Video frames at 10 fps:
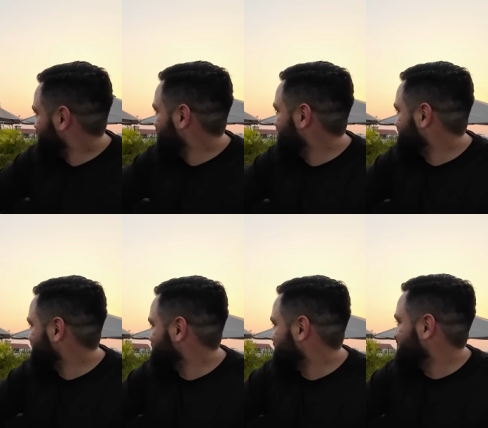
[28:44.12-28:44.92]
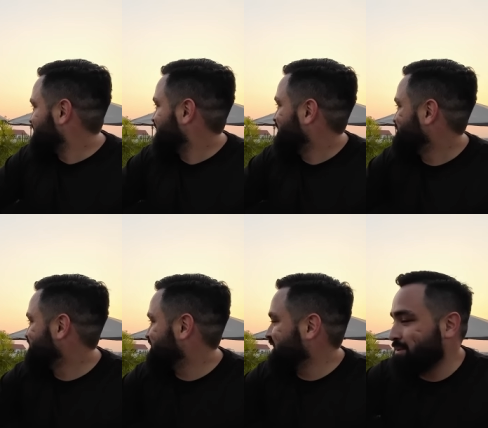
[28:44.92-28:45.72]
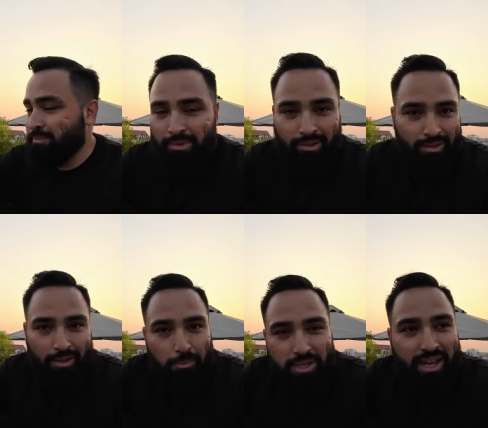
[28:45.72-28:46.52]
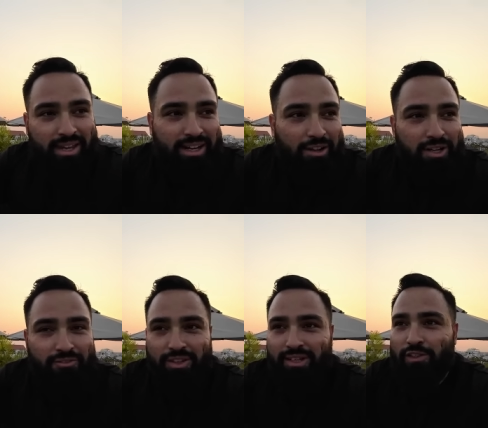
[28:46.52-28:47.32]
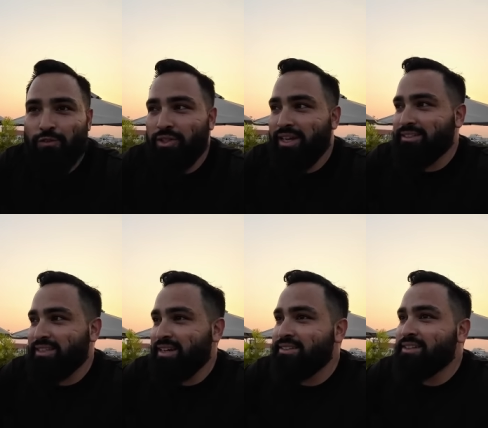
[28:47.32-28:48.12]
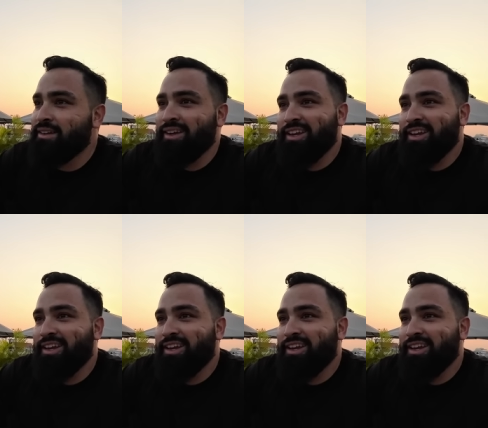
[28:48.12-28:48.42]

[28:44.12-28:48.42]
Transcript: yeah, essentially, I'm just gonna be hanging out here for the next few days, guys.